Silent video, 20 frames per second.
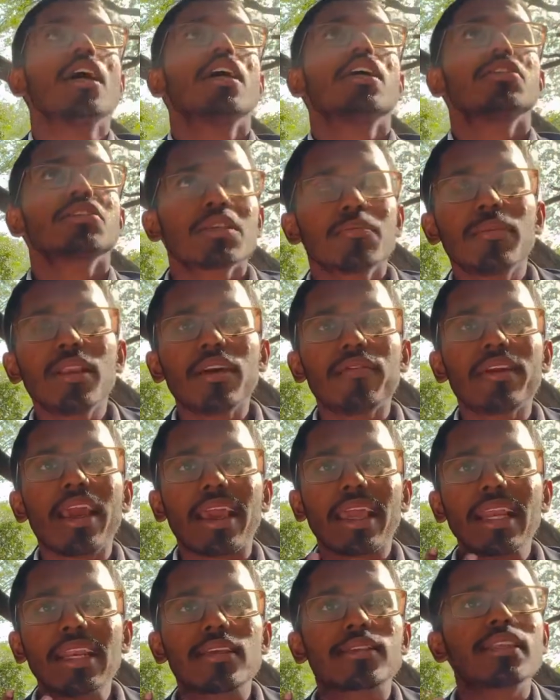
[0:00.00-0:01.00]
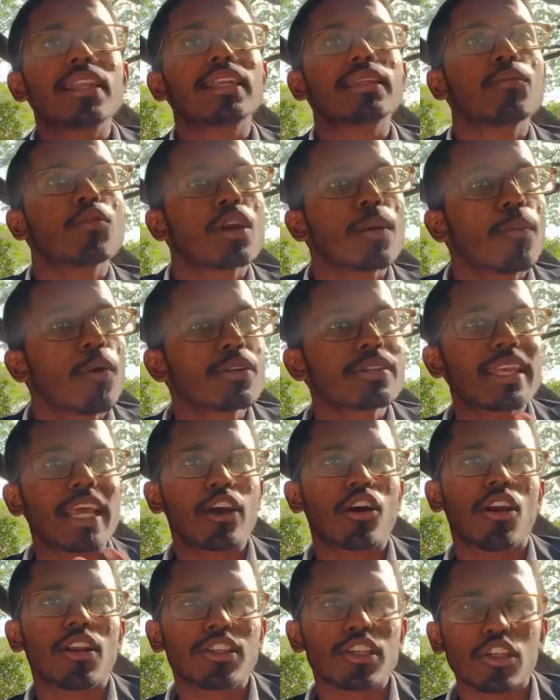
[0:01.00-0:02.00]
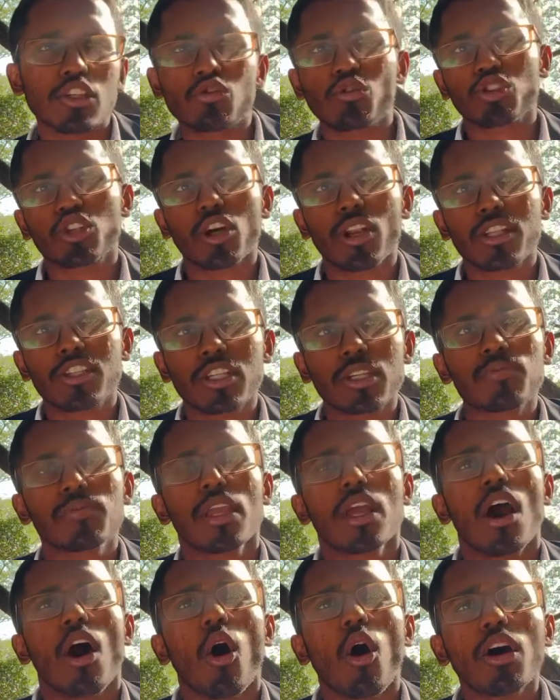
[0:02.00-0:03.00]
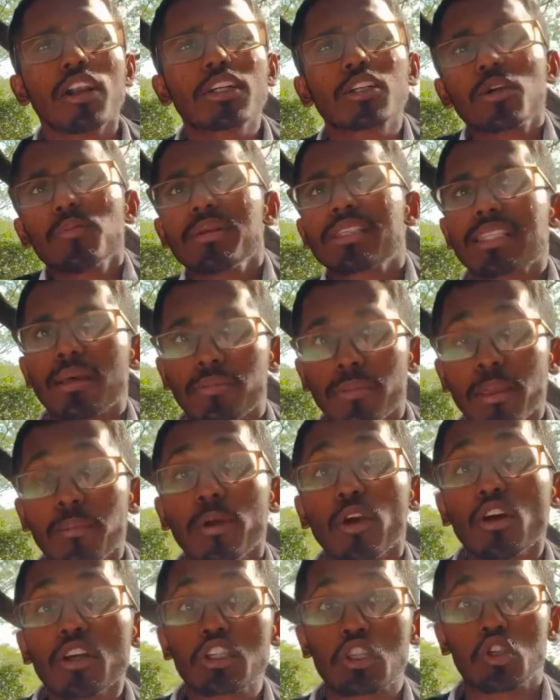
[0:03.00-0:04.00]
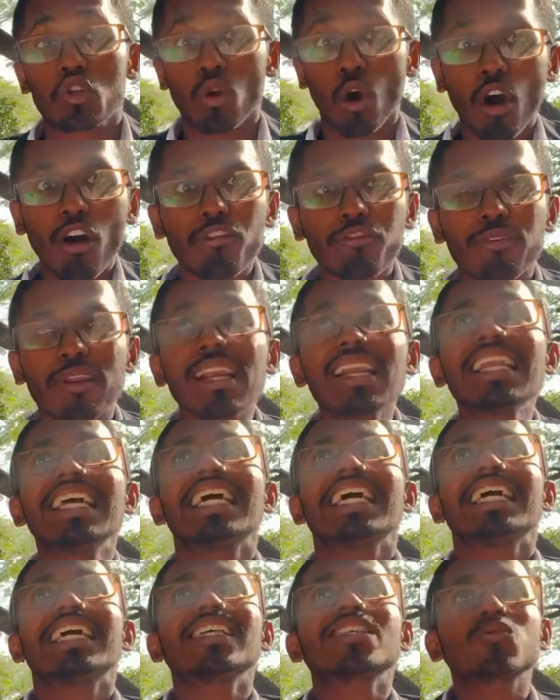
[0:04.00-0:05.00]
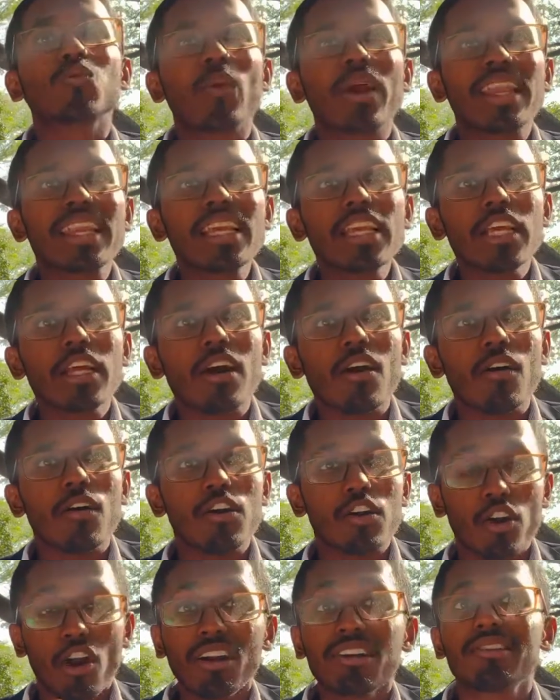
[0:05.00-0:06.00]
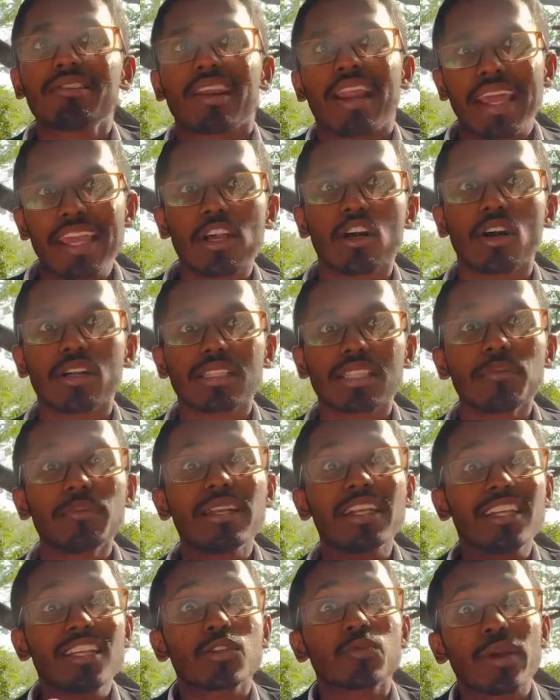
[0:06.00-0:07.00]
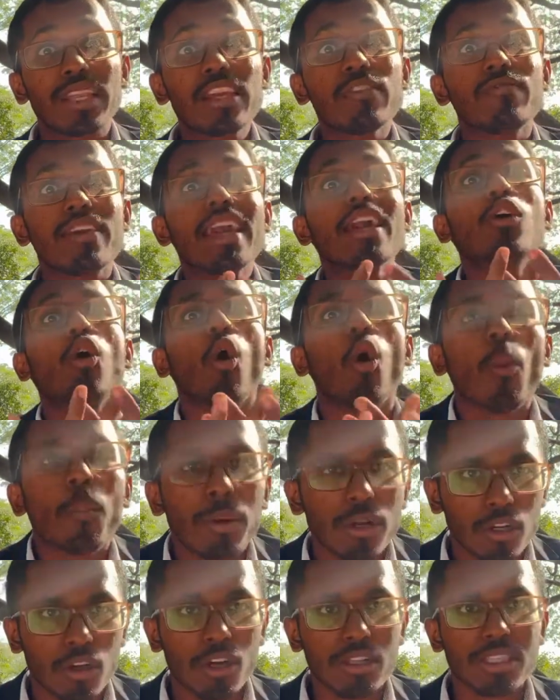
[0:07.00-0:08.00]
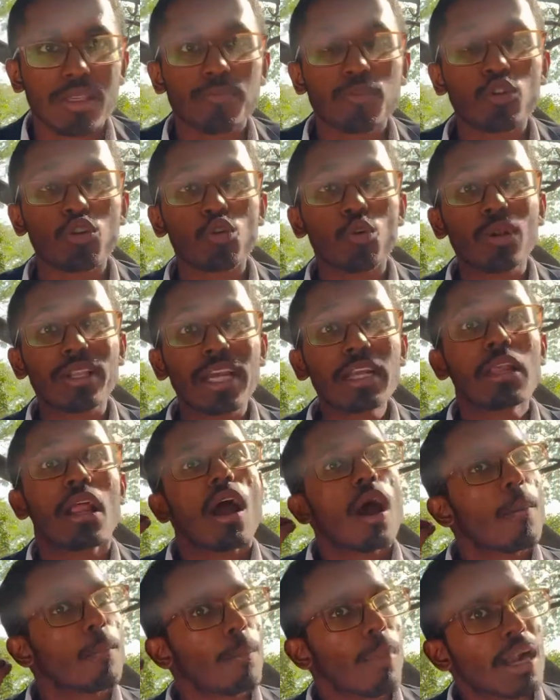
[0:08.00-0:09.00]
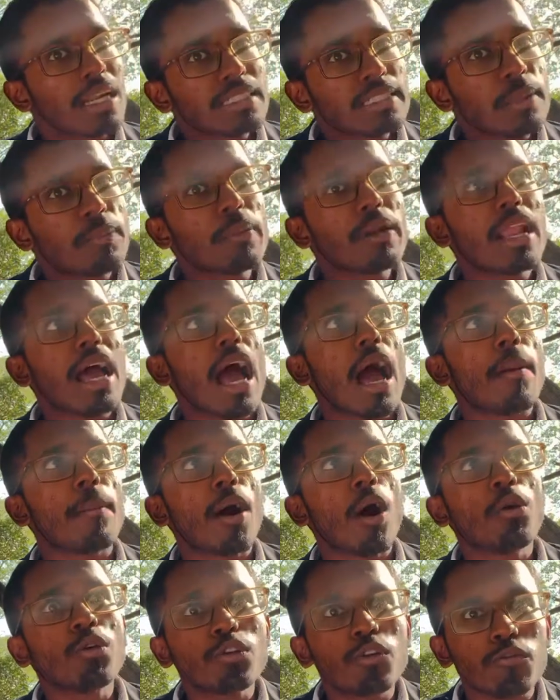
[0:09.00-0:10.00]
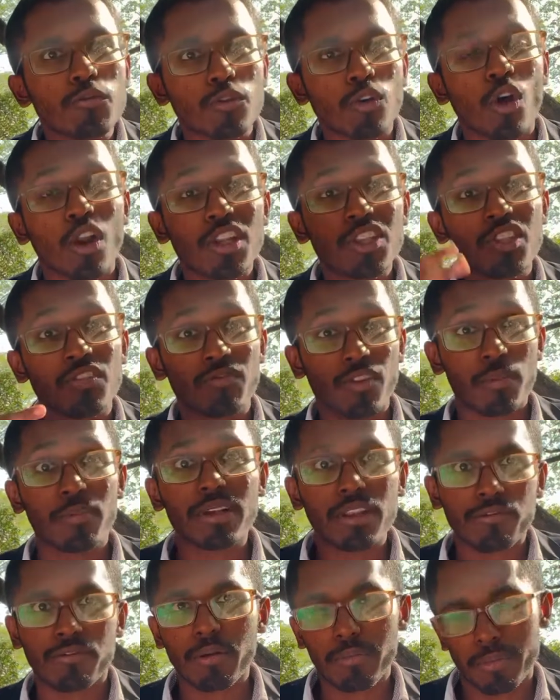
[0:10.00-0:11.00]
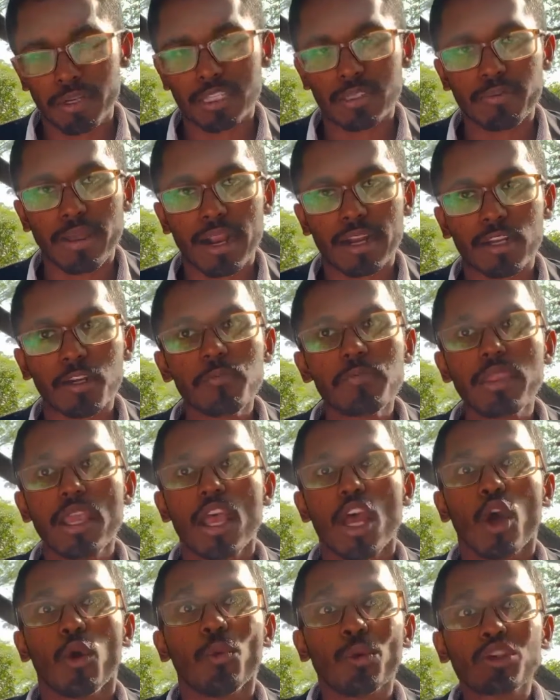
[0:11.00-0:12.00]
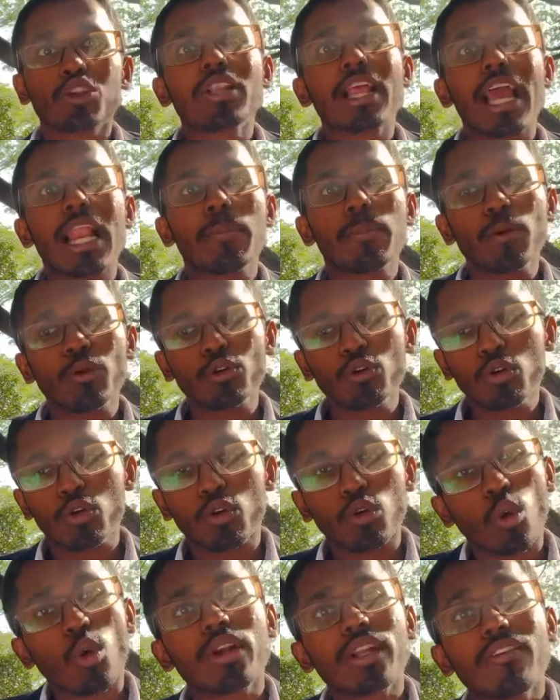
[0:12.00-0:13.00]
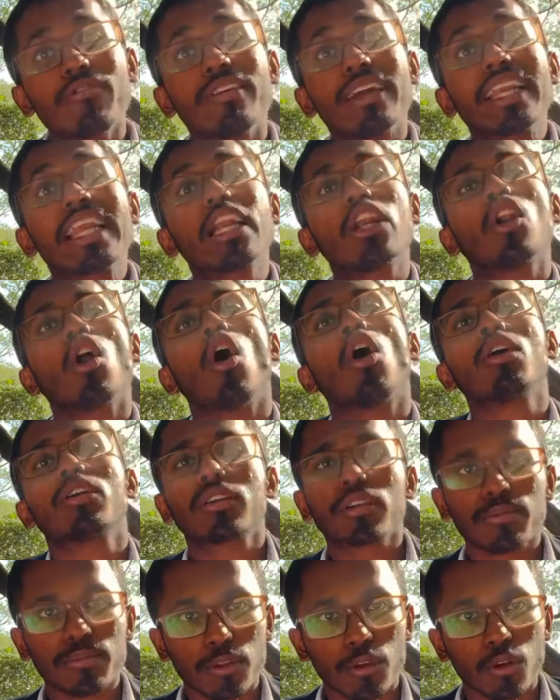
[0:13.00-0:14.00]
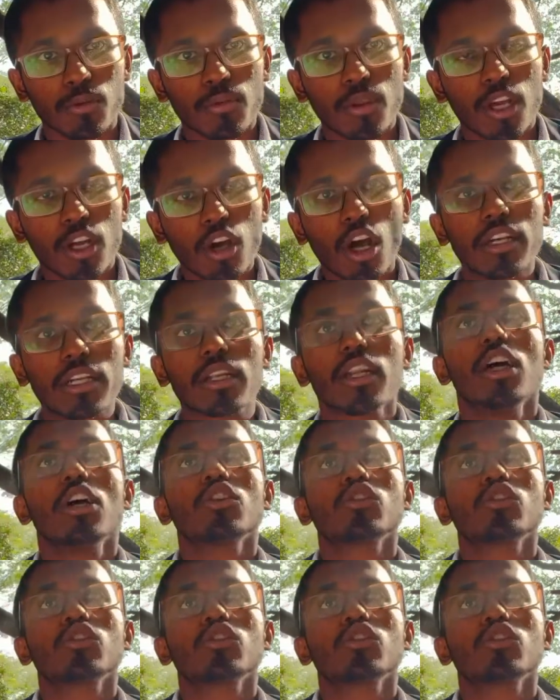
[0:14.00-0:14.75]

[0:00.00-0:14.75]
Similar way, I can listen a little more about psychology, sociology, or it could be something, because your field is very not dry concept, it is very vague open concept. So you will get multiple amount of knowledge and from different perspective, which will help you to grow in a very long-term growth. Got it?